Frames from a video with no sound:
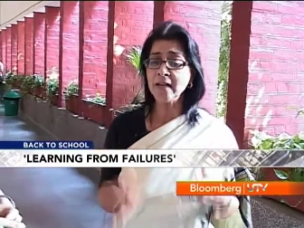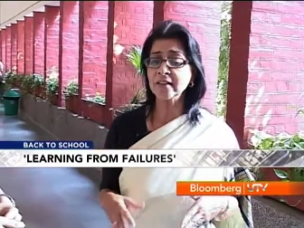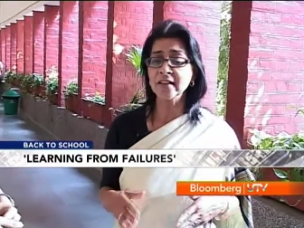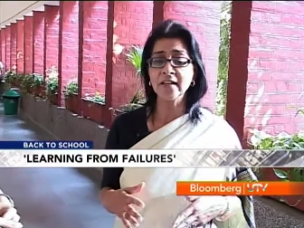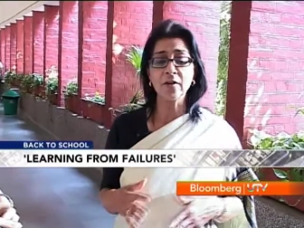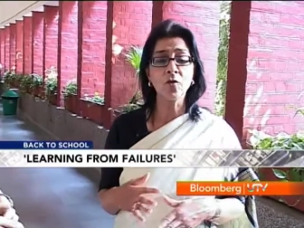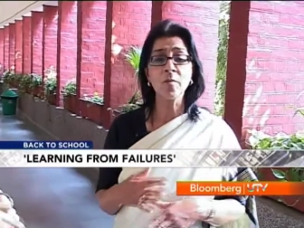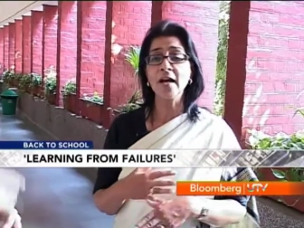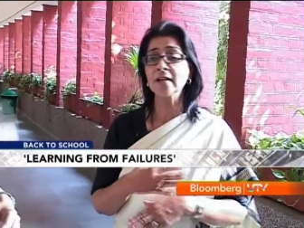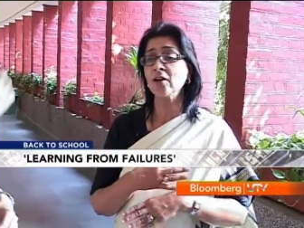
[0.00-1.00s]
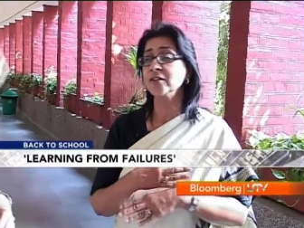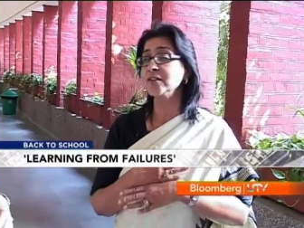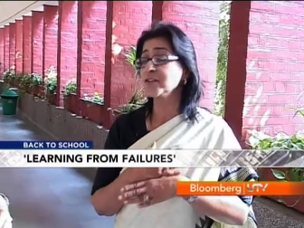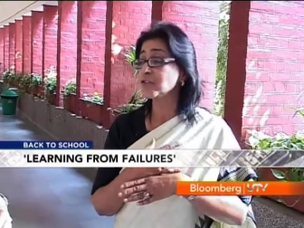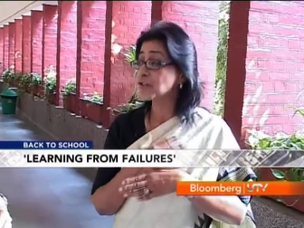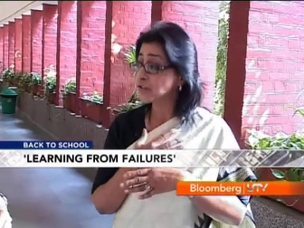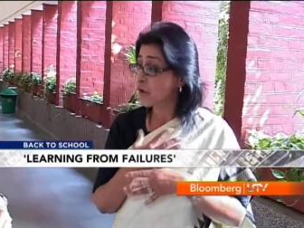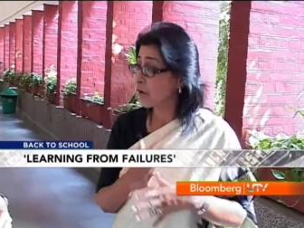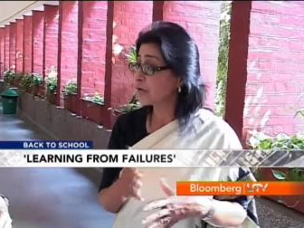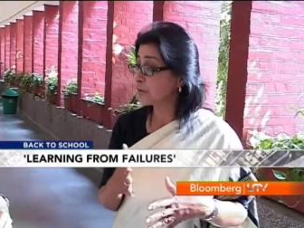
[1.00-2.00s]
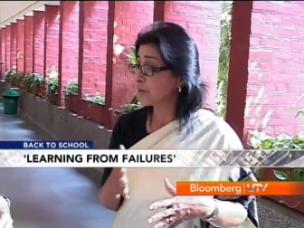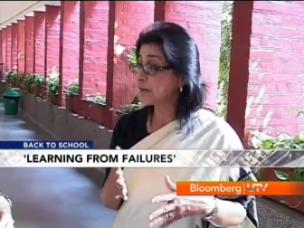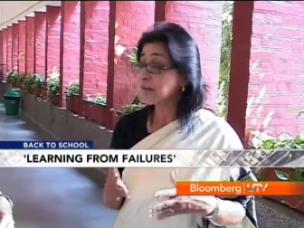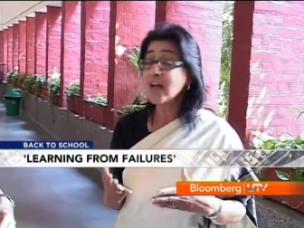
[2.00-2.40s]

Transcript: back thinking, oh my God, this is just horrible.